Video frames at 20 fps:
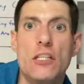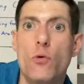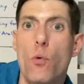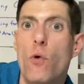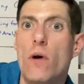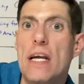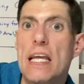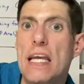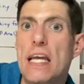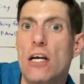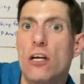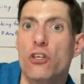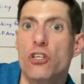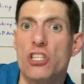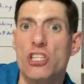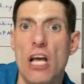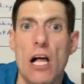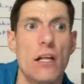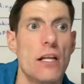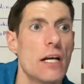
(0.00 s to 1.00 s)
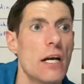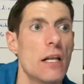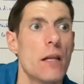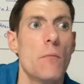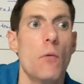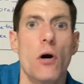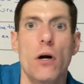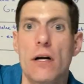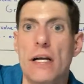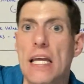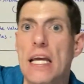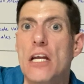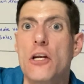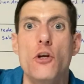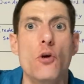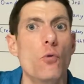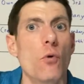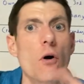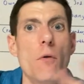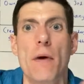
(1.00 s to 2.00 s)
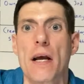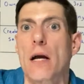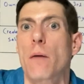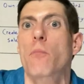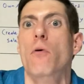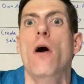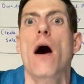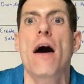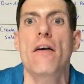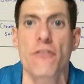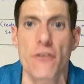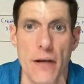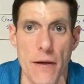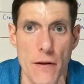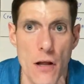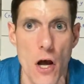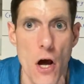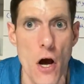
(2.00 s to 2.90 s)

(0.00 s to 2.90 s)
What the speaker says: 20 years, sell it into the market, and you will make a profit.